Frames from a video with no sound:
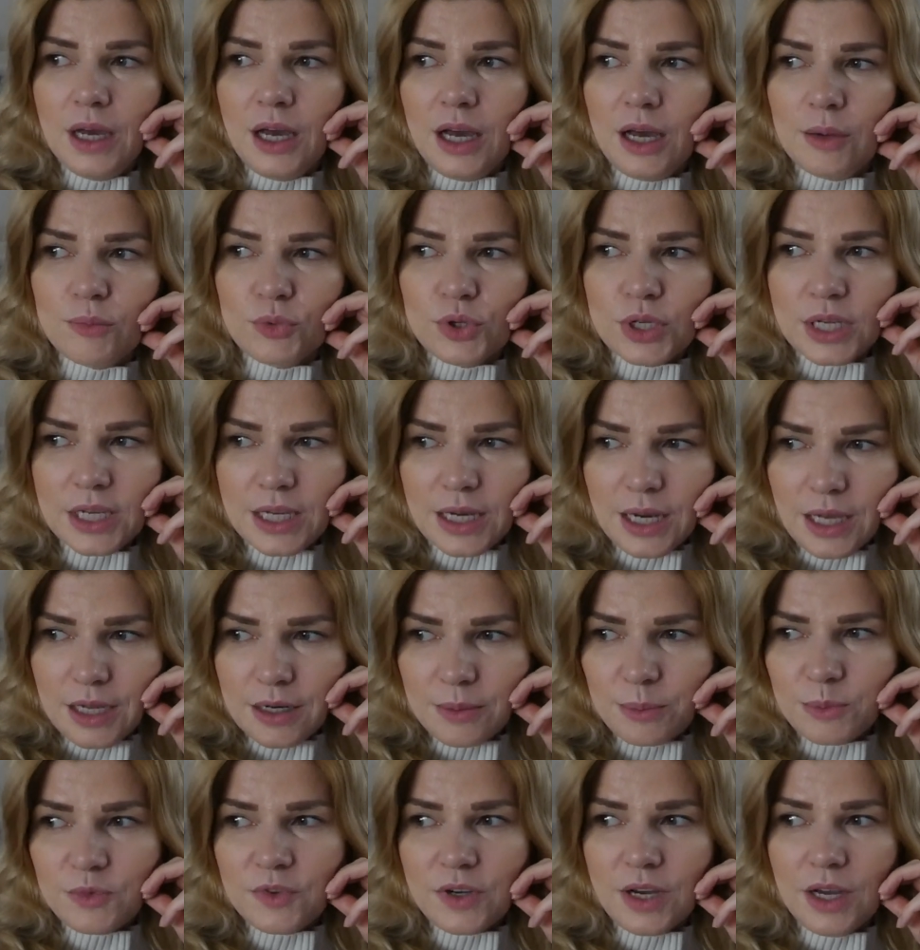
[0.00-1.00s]
I'm really glad
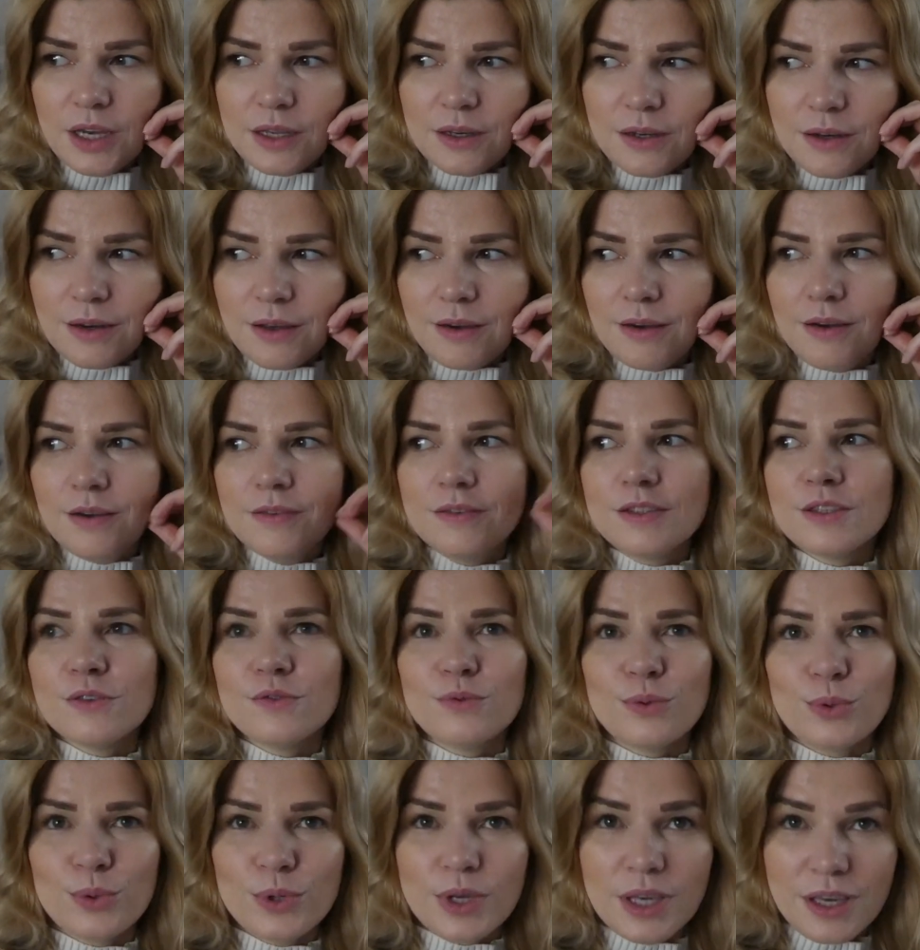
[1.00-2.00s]
I'm finally, after
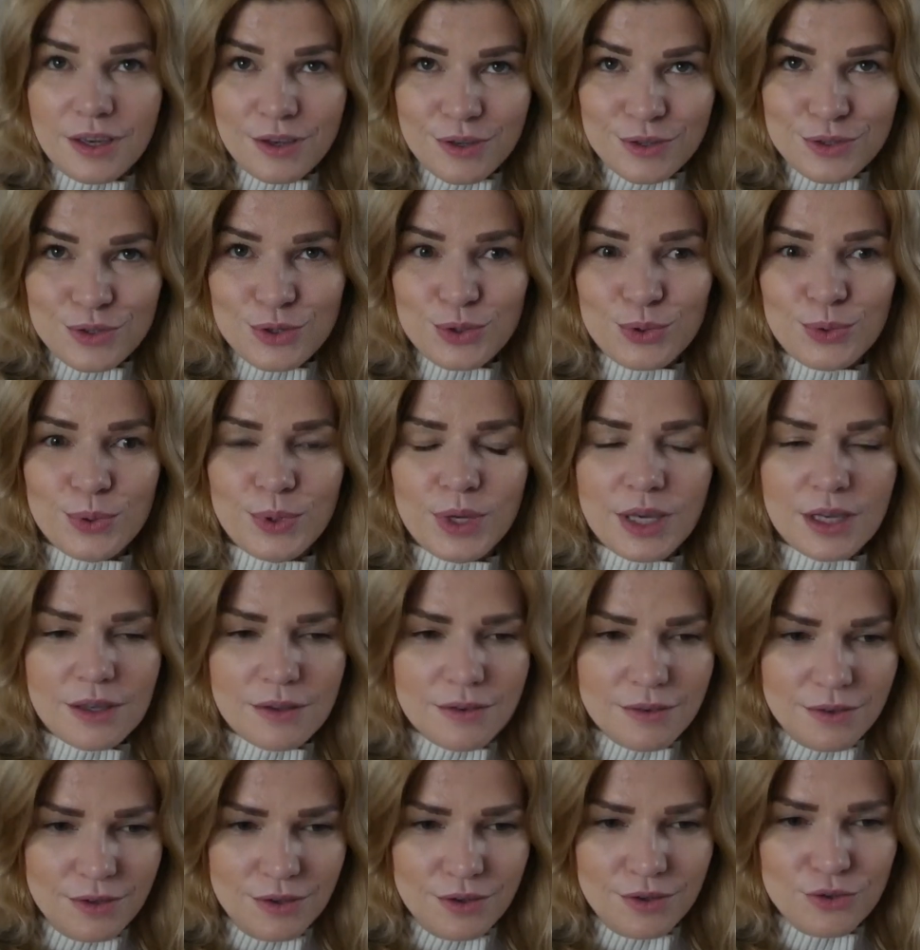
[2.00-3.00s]
4 years, doing
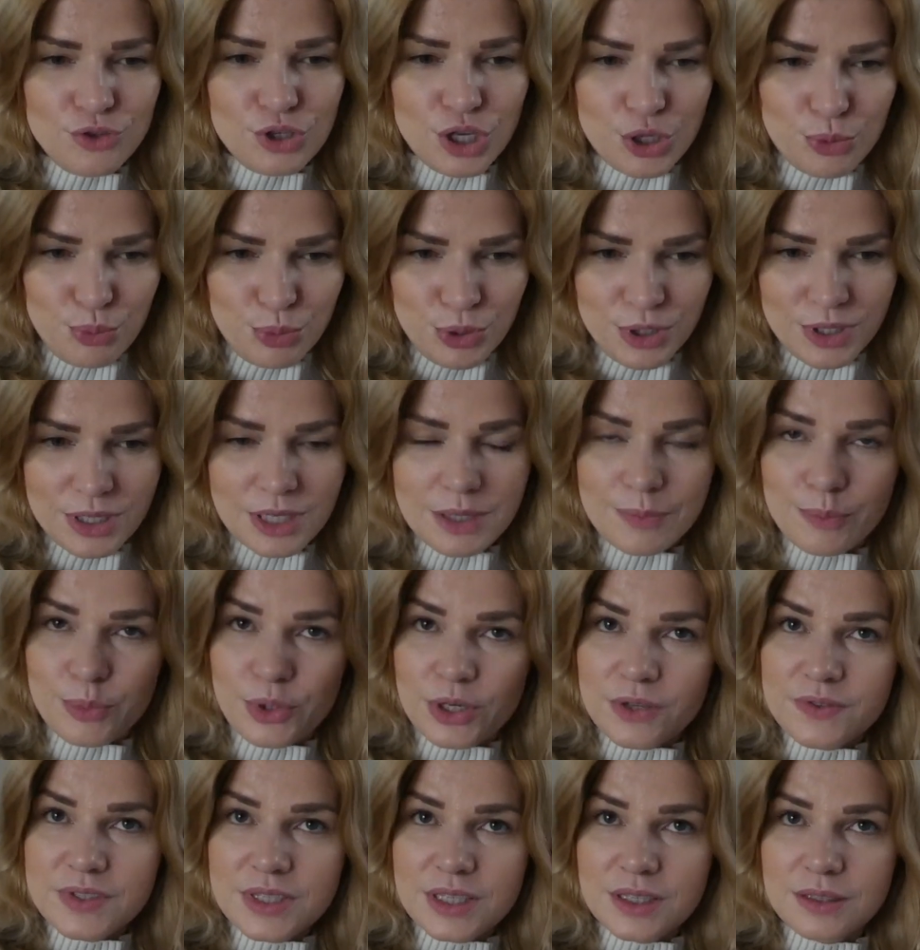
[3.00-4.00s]
the Czech
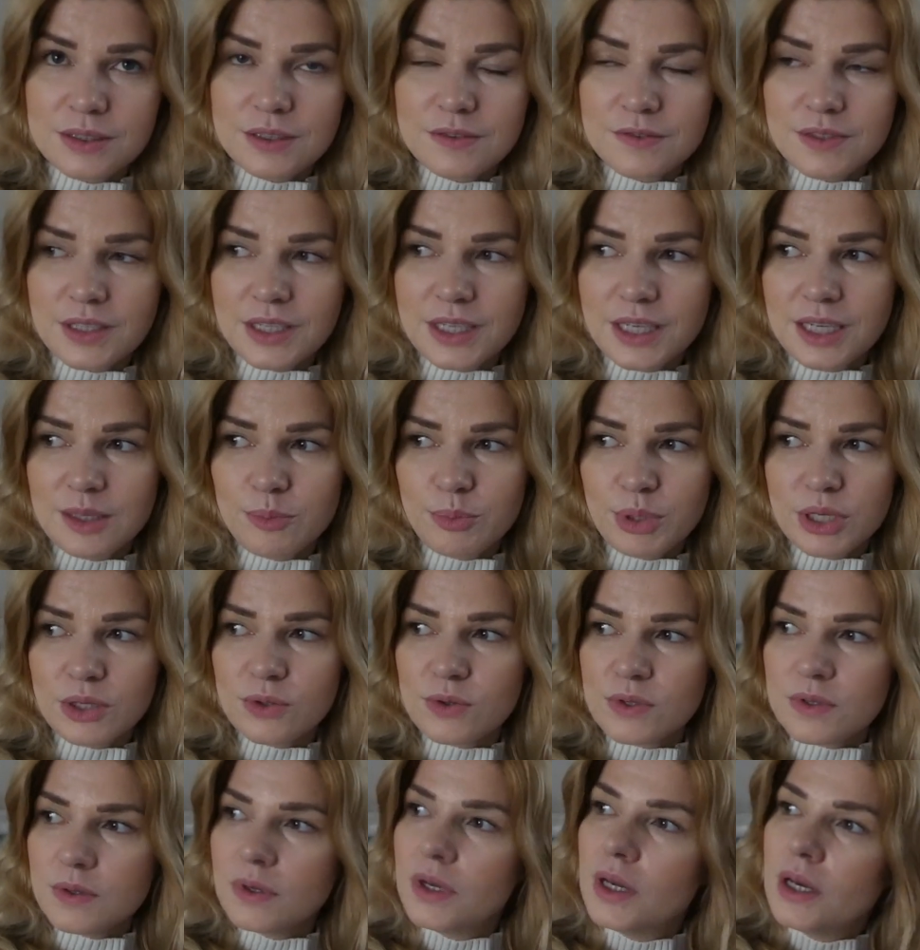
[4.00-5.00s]
birth certificate,
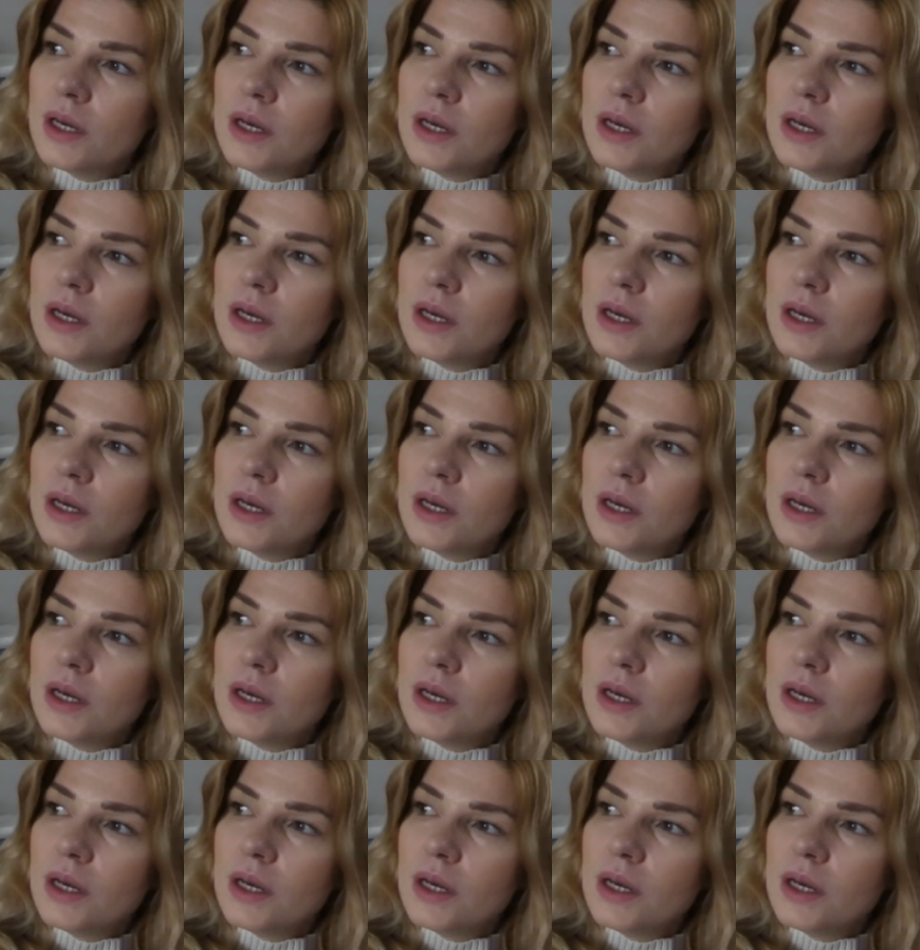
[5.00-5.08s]
because